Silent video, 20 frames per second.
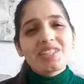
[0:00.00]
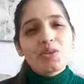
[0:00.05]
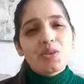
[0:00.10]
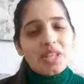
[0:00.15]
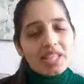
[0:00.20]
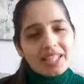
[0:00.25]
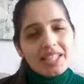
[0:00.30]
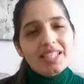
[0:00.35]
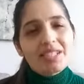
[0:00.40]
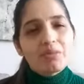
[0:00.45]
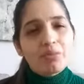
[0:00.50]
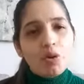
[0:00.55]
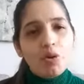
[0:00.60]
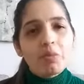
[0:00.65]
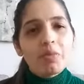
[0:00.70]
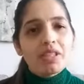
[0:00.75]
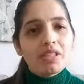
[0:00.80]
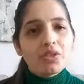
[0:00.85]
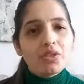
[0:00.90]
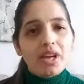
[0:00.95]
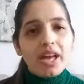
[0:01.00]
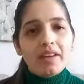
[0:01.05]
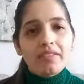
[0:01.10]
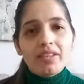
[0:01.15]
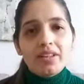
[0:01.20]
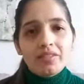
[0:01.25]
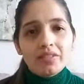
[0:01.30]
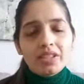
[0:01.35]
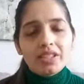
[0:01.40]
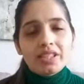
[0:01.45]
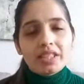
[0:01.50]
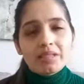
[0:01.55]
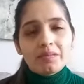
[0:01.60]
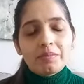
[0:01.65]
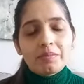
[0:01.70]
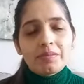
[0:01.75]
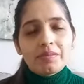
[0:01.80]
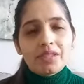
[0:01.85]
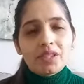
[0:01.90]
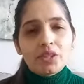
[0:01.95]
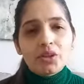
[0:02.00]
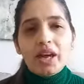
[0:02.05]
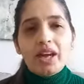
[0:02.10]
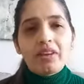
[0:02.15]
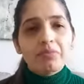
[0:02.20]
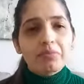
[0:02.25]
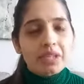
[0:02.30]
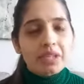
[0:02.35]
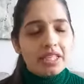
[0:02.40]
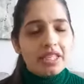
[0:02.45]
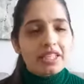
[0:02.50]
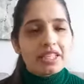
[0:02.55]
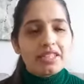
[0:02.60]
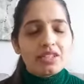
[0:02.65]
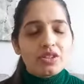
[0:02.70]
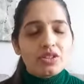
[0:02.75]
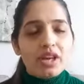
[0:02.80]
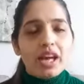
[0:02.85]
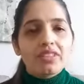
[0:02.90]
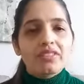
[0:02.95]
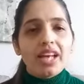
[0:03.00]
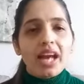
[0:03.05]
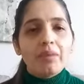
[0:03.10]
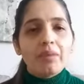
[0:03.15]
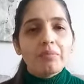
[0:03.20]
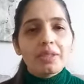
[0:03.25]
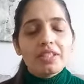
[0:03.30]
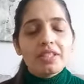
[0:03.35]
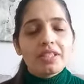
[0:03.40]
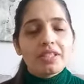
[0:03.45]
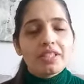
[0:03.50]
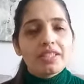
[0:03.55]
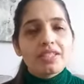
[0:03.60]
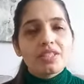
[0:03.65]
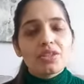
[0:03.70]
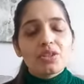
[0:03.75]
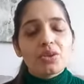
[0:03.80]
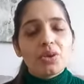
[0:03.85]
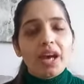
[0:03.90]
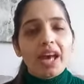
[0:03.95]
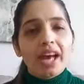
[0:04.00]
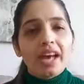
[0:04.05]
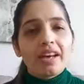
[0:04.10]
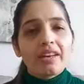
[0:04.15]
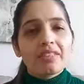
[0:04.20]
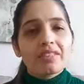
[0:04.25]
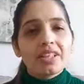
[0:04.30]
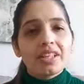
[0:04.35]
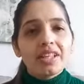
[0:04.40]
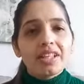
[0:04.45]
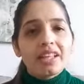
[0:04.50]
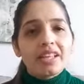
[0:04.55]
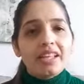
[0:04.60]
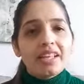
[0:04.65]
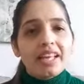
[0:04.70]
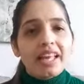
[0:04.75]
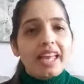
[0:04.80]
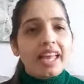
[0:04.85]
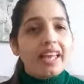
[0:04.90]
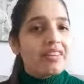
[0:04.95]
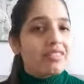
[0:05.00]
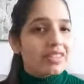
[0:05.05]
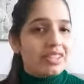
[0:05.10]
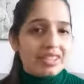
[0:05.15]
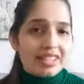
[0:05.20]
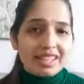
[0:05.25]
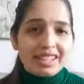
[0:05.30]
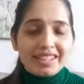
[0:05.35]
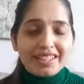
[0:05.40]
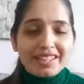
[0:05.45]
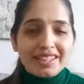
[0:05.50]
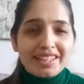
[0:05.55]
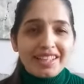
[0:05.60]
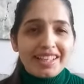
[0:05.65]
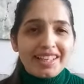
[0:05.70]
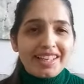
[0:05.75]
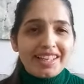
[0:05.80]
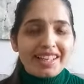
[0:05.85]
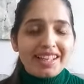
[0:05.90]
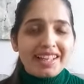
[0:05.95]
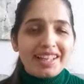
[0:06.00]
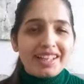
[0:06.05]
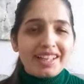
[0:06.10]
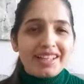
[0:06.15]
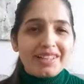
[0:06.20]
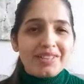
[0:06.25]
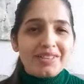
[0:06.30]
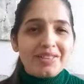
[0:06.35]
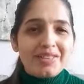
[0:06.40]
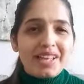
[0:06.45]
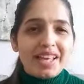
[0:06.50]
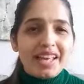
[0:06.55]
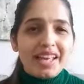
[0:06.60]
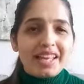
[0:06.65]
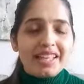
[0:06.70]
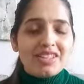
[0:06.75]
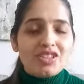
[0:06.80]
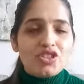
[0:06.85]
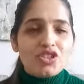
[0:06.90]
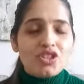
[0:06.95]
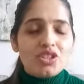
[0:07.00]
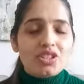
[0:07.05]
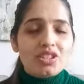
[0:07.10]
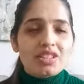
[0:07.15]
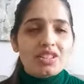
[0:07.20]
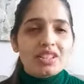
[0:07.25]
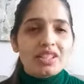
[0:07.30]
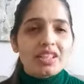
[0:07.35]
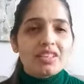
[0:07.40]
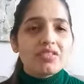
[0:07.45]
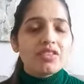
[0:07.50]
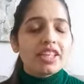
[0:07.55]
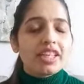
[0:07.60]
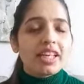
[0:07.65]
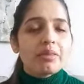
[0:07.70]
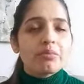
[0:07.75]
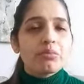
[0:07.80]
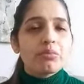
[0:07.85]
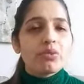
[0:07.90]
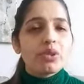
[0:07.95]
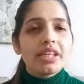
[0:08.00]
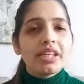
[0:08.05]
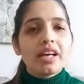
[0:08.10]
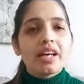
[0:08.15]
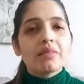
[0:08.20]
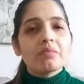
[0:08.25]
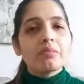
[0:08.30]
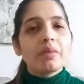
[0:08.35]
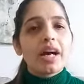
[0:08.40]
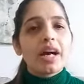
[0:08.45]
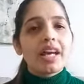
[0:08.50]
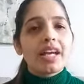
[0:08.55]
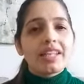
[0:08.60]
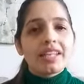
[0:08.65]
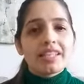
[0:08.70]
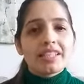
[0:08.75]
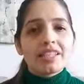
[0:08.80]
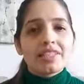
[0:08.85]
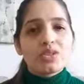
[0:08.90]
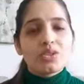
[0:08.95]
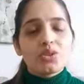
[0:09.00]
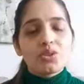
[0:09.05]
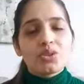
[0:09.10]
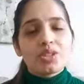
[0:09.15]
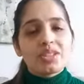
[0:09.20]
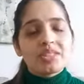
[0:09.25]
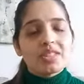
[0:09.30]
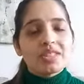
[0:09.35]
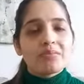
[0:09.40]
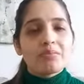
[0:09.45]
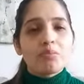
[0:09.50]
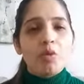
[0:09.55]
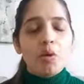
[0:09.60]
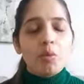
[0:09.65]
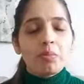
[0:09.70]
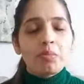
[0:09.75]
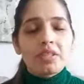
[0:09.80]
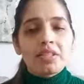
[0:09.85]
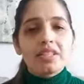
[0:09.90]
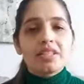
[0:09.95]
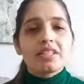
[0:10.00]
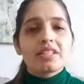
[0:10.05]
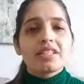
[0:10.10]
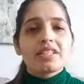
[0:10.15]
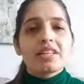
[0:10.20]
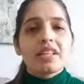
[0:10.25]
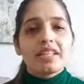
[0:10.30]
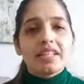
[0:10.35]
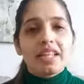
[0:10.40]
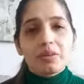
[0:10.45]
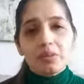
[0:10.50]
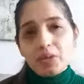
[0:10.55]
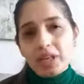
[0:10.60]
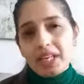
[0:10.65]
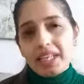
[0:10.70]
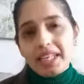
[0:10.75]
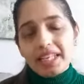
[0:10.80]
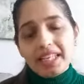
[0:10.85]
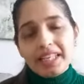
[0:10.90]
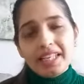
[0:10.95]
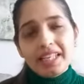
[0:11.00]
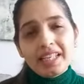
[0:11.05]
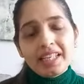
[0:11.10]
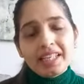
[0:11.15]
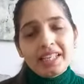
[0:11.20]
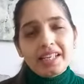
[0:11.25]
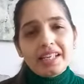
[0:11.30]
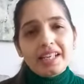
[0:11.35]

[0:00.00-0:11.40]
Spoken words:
So in this moment, you have everything. You have peace, you have happiness, you have everything. And just if we can bring our mind to this moment that we are in,